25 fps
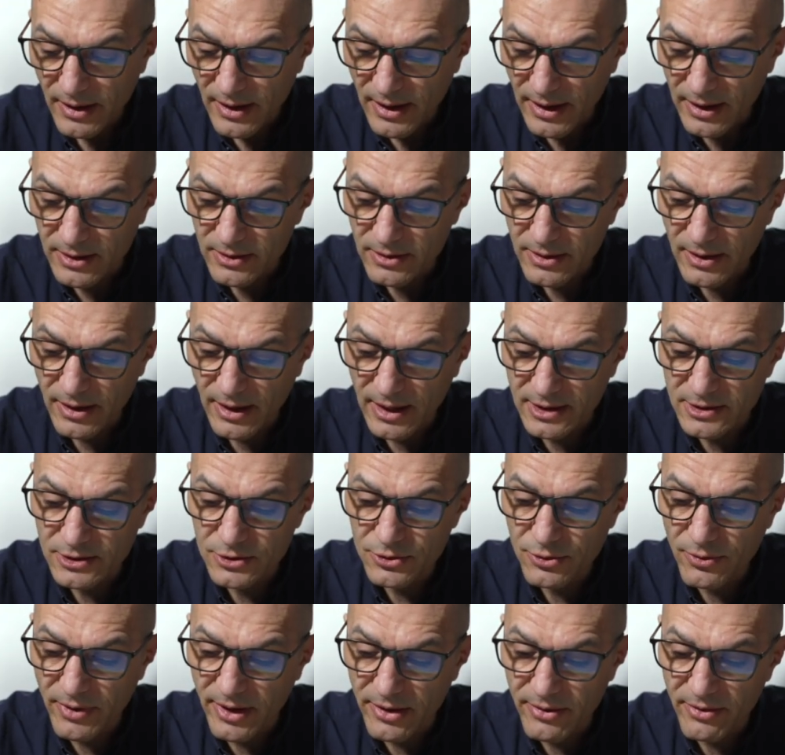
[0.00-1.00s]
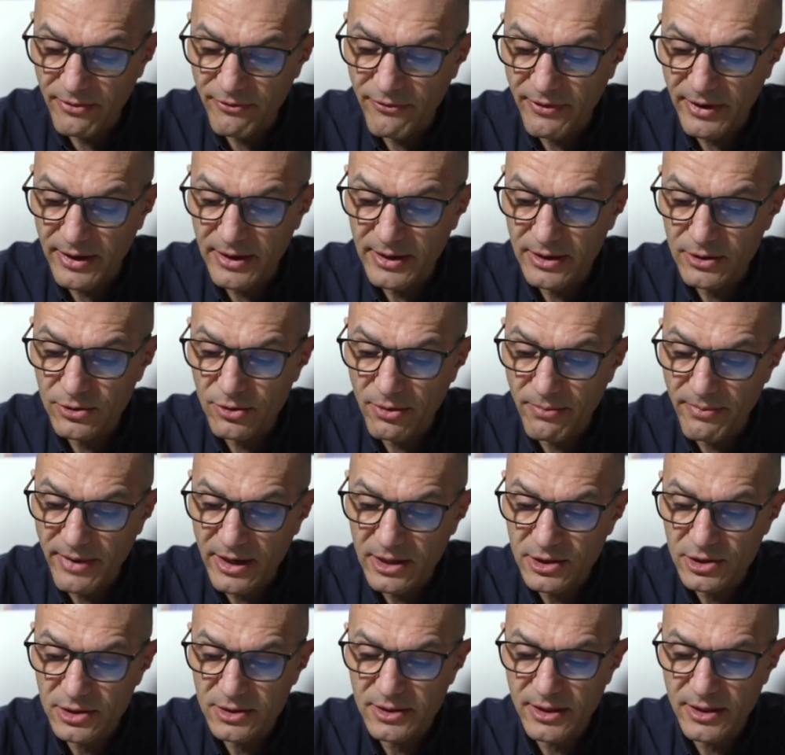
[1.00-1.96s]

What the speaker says: And as you are refining the mesh,